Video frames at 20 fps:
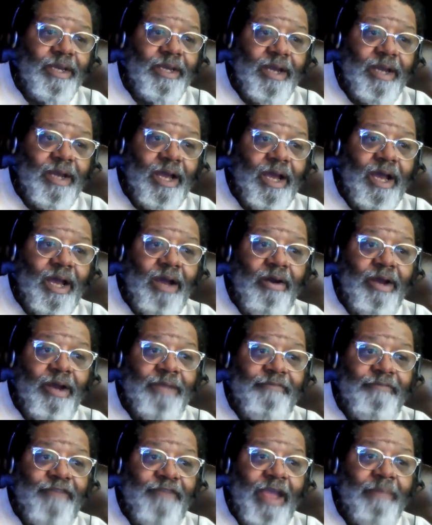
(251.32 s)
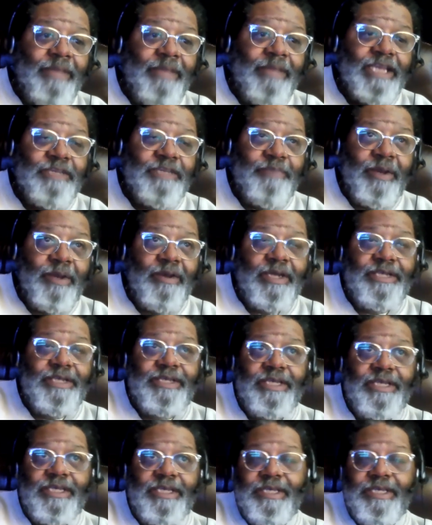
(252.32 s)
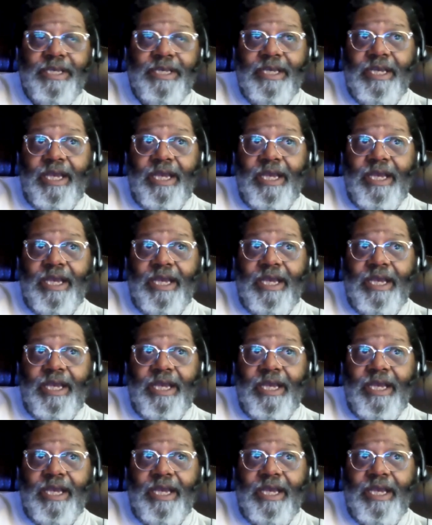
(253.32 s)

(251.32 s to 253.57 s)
uh, or family experiences.